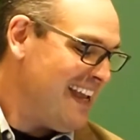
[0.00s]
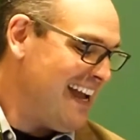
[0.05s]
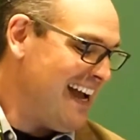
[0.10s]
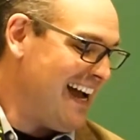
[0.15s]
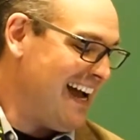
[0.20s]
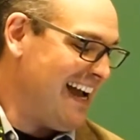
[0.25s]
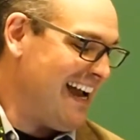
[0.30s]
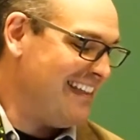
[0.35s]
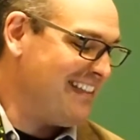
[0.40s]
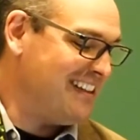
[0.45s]

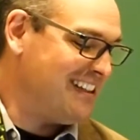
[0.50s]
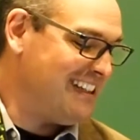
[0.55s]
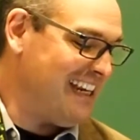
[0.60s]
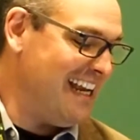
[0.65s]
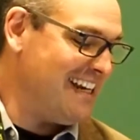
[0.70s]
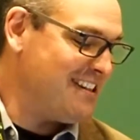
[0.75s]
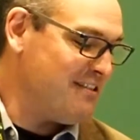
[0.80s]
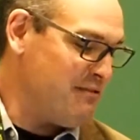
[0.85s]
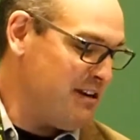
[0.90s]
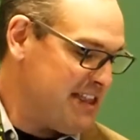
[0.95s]
And the
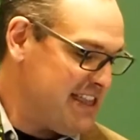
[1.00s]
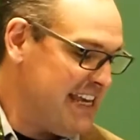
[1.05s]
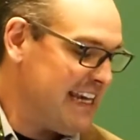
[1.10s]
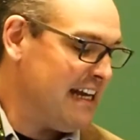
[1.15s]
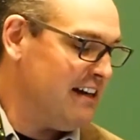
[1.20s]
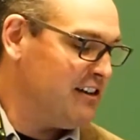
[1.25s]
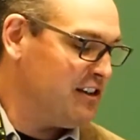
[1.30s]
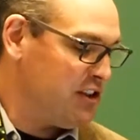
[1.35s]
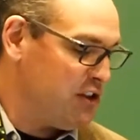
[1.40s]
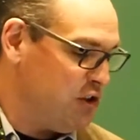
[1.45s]
state to rethink
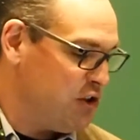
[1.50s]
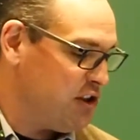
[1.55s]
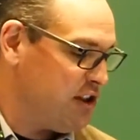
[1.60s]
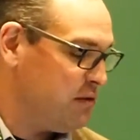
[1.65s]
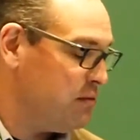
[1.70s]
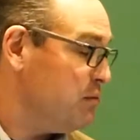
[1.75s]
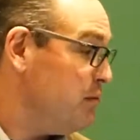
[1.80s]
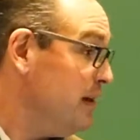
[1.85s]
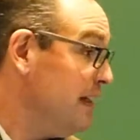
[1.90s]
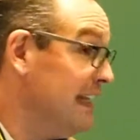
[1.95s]
how
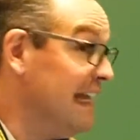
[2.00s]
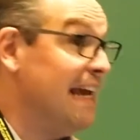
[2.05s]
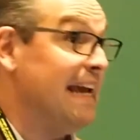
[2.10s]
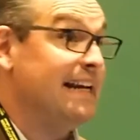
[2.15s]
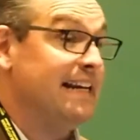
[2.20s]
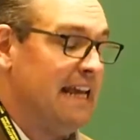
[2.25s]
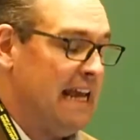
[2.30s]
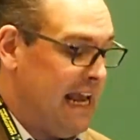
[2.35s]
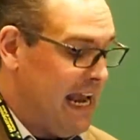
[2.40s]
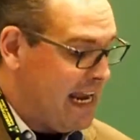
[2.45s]
socialists would relate
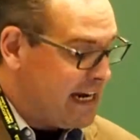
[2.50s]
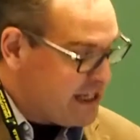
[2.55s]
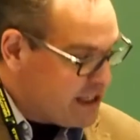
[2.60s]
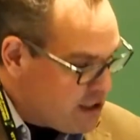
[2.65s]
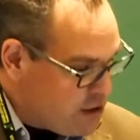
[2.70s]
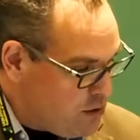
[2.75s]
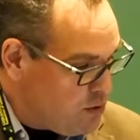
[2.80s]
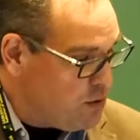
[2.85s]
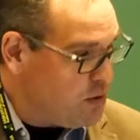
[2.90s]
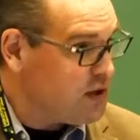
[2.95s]

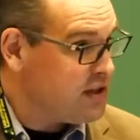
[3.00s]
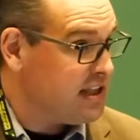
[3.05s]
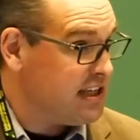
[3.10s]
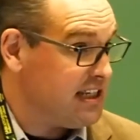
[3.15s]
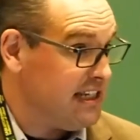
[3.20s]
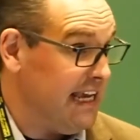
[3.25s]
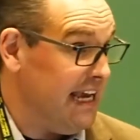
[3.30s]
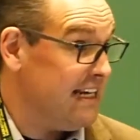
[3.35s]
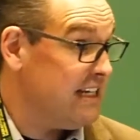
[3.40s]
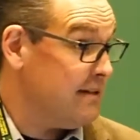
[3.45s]
and use the
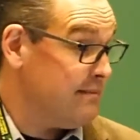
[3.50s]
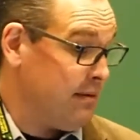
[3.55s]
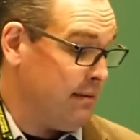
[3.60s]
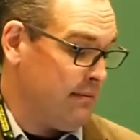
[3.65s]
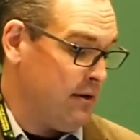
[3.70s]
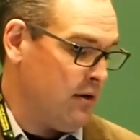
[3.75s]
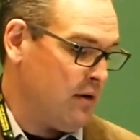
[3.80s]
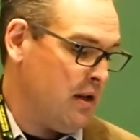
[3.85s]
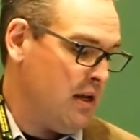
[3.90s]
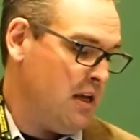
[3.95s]
state to
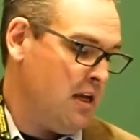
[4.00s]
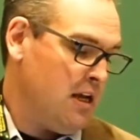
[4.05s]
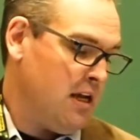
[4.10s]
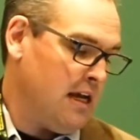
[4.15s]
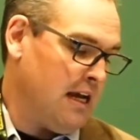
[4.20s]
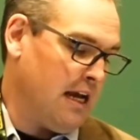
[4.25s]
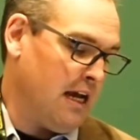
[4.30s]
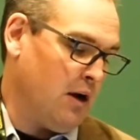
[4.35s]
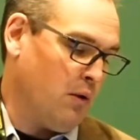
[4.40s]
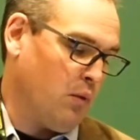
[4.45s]
promote
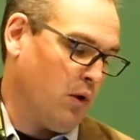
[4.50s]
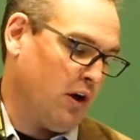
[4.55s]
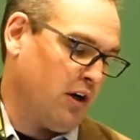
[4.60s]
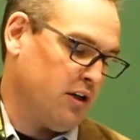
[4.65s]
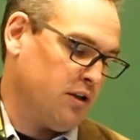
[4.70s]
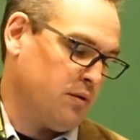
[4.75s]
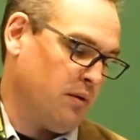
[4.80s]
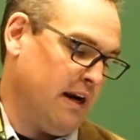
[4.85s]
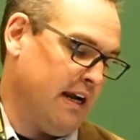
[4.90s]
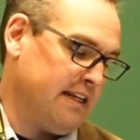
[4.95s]

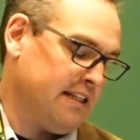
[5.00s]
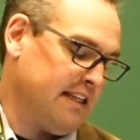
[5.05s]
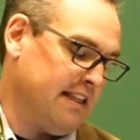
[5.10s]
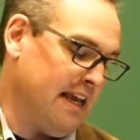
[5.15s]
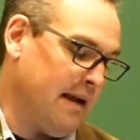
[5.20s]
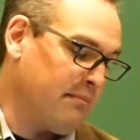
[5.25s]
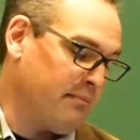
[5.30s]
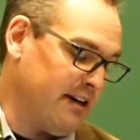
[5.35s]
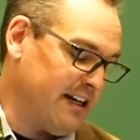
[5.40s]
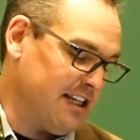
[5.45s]
workers' rights. And
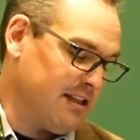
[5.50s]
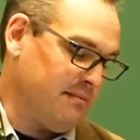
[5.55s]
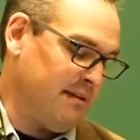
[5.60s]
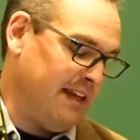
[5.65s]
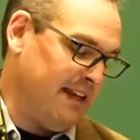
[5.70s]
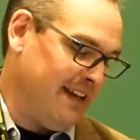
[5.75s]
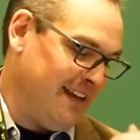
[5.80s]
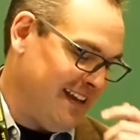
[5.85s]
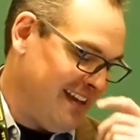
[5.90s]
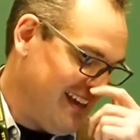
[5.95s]
that brings
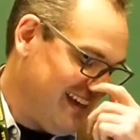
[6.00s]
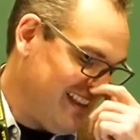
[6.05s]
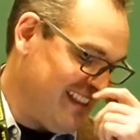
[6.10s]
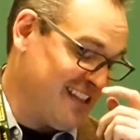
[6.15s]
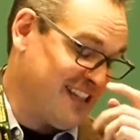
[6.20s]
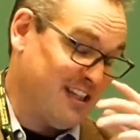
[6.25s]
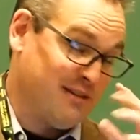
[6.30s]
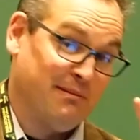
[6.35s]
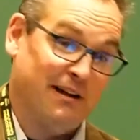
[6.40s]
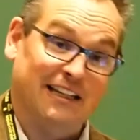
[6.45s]
me, and
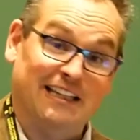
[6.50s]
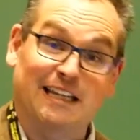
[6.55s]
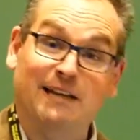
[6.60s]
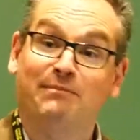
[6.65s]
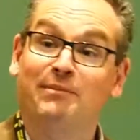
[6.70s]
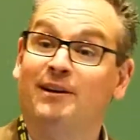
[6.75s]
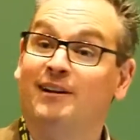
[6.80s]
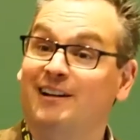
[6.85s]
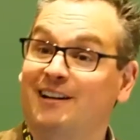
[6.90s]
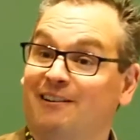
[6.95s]
this is my
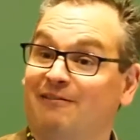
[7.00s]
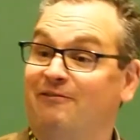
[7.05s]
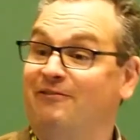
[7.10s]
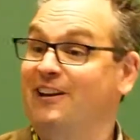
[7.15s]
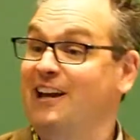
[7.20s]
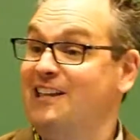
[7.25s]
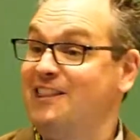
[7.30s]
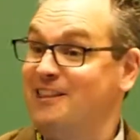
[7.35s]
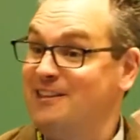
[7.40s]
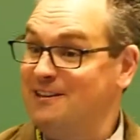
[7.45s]
leap of
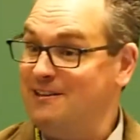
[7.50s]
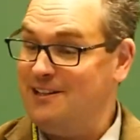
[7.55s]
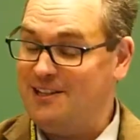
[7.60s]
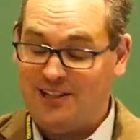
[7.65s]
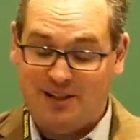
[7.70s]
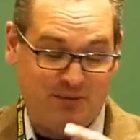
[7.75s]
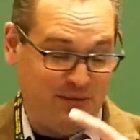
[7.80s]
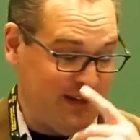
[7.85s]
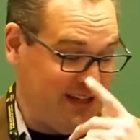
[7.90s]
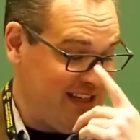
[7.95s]
faith in
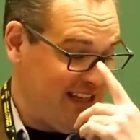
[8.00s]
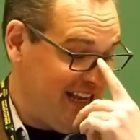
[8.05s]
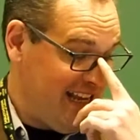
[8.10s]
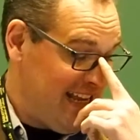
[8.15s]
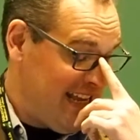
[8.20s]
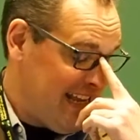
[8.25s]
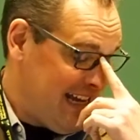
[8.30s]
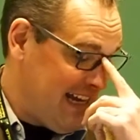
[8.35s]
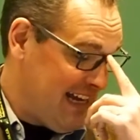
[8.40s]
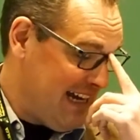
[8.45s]
some ways,
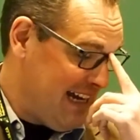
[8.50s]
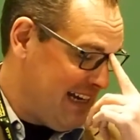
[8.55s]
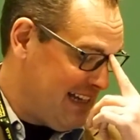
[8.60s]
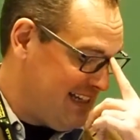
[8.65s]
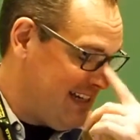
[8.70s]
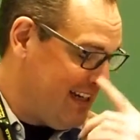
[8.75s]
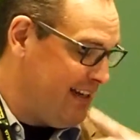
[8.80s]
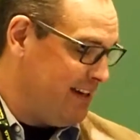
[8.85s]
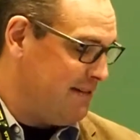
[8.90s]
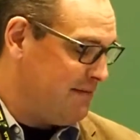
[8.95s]

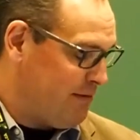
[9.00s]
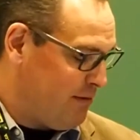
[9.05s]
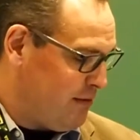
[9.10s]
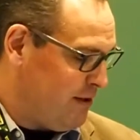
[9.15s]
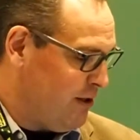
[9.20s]
to